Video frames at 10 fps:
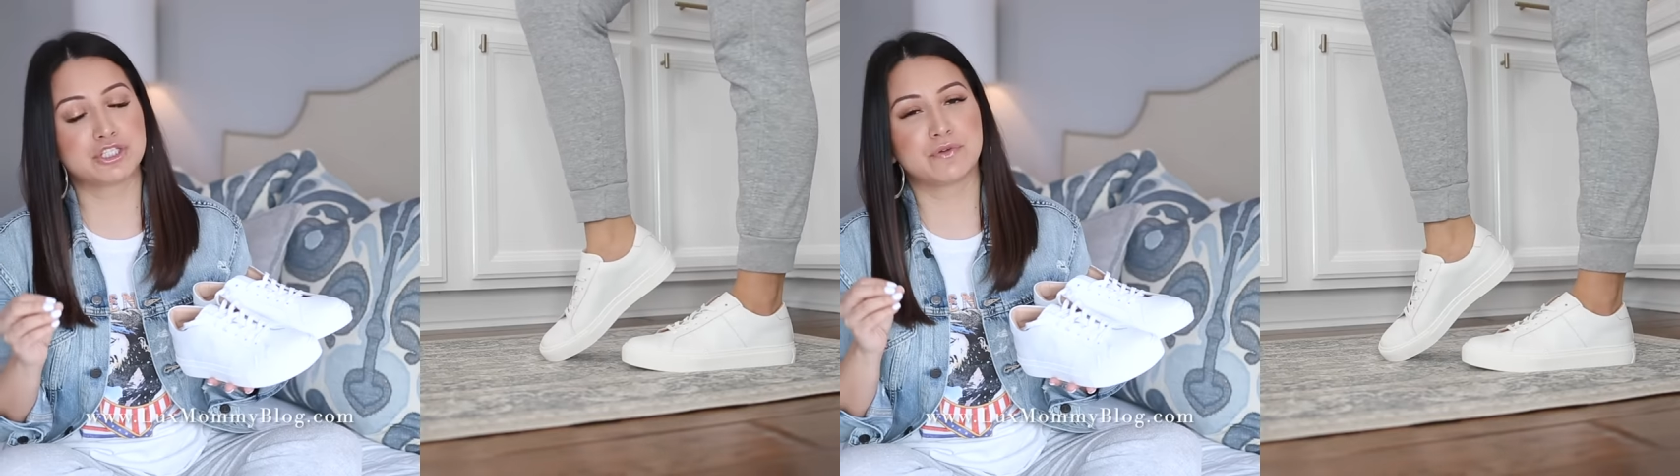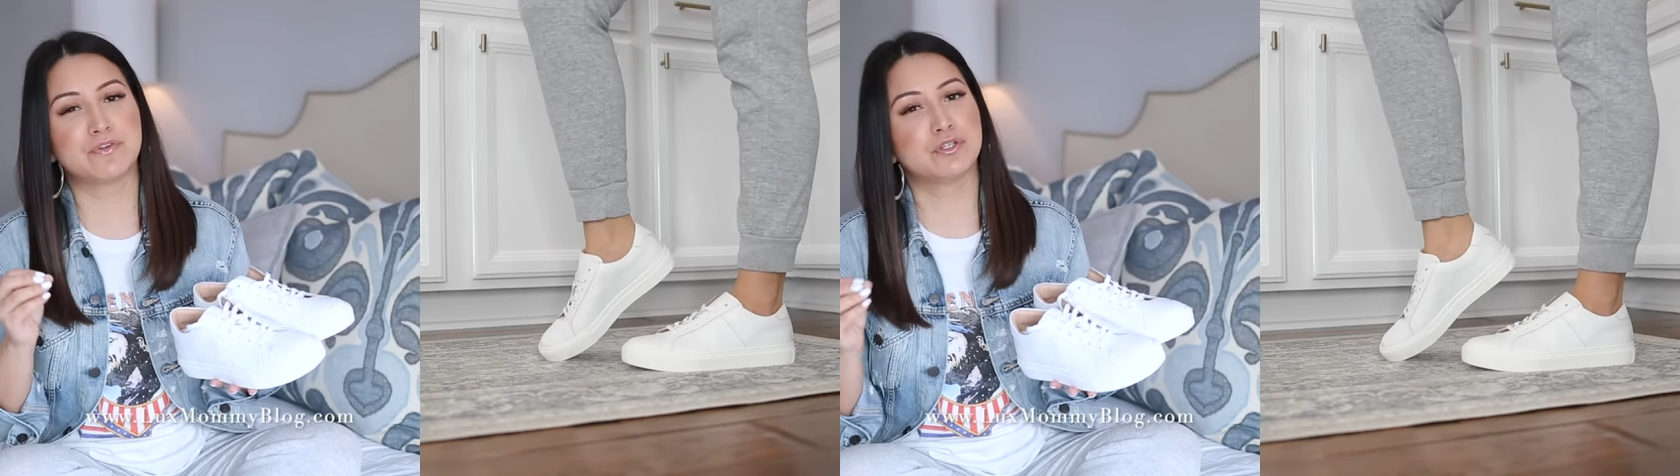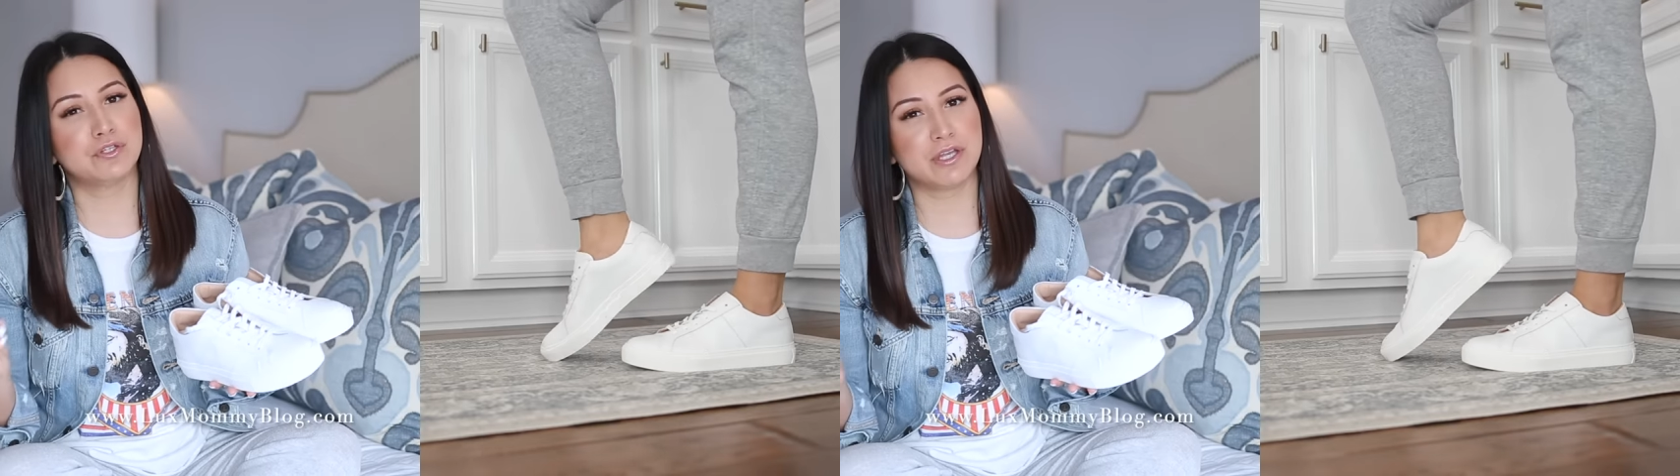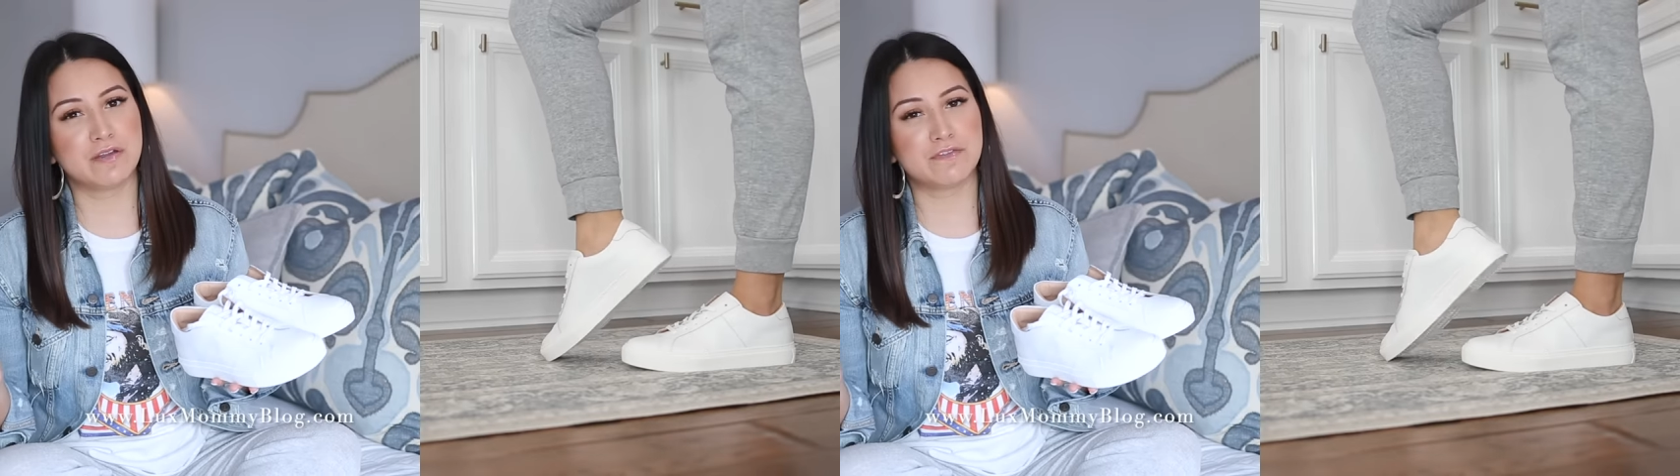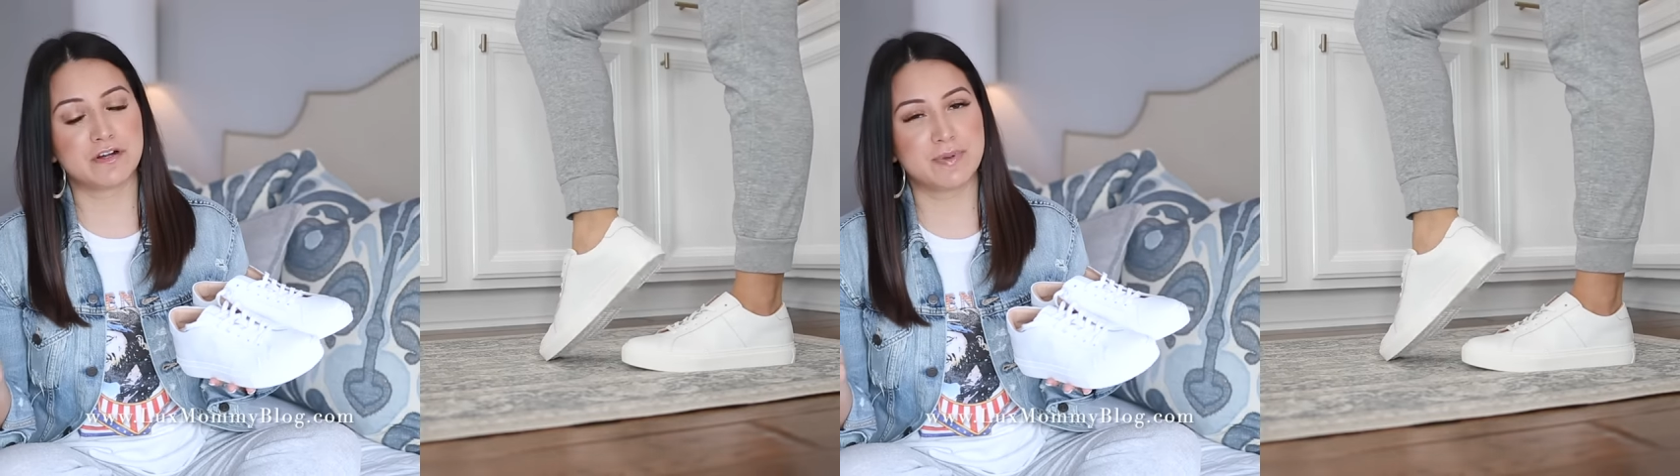so if you're
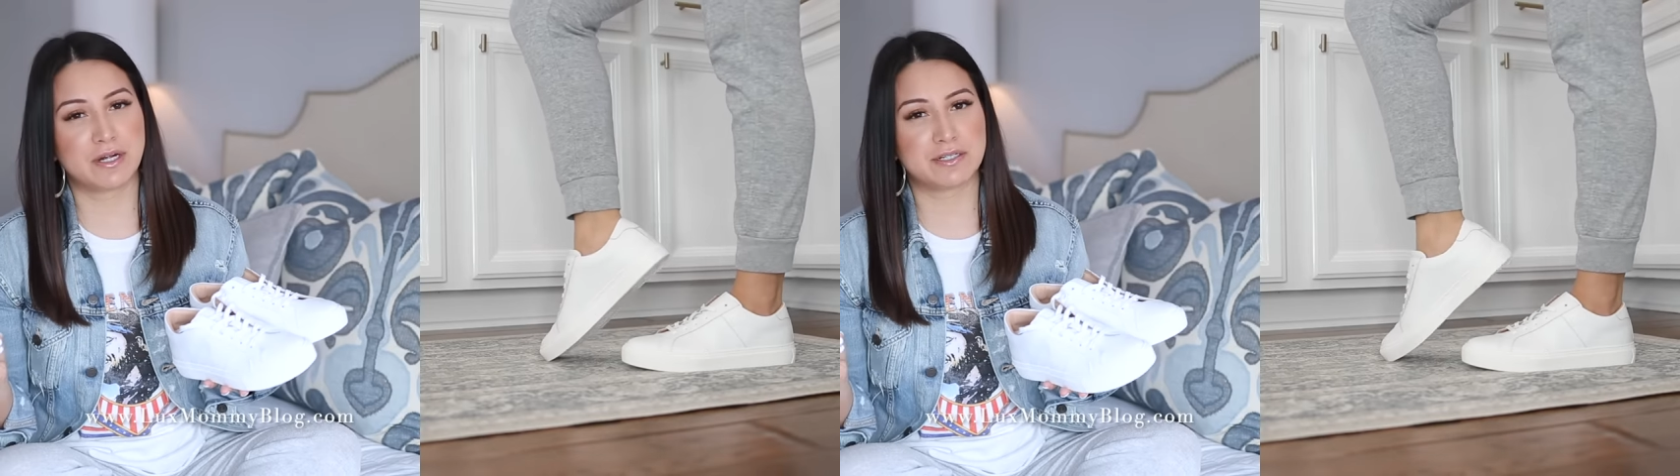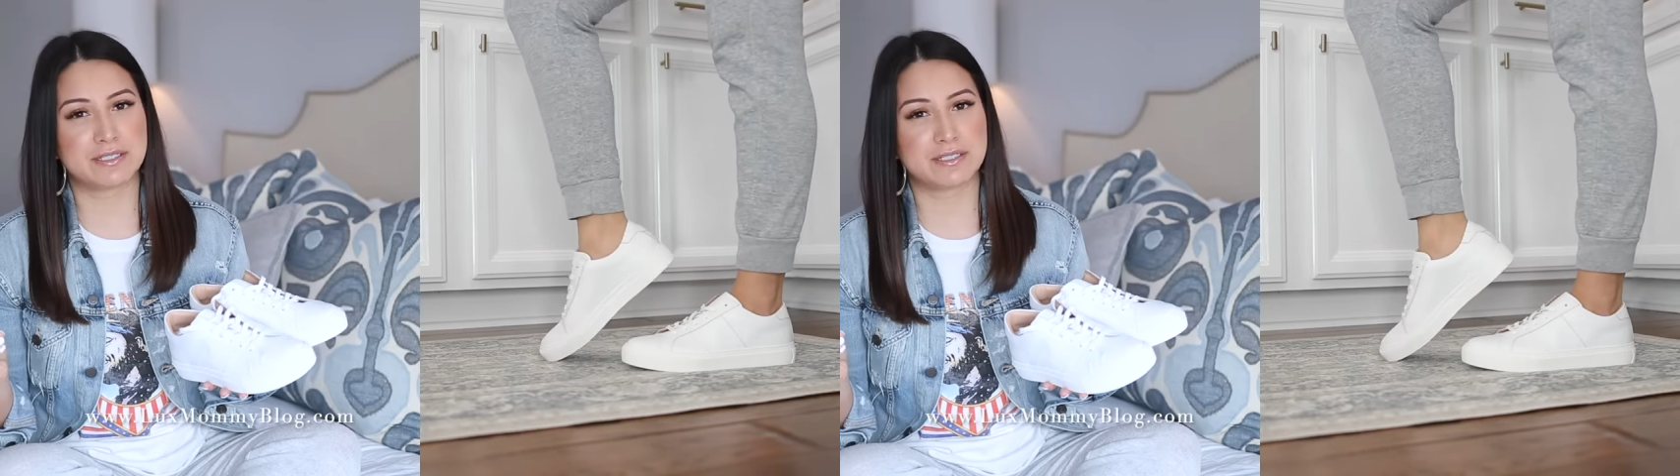looking for a pair of